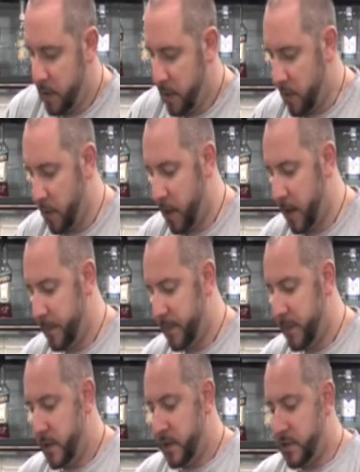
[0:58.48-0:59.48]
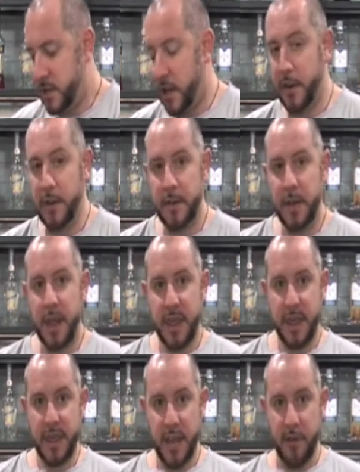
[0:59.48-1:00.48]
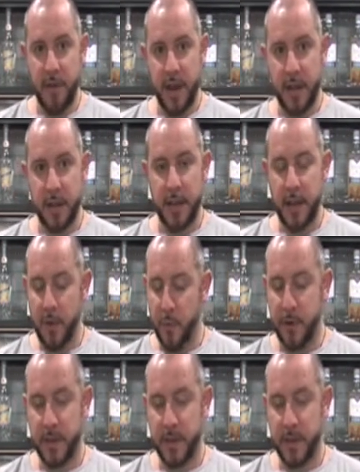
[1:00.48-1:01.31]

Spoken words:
Alright, so theoretically, when I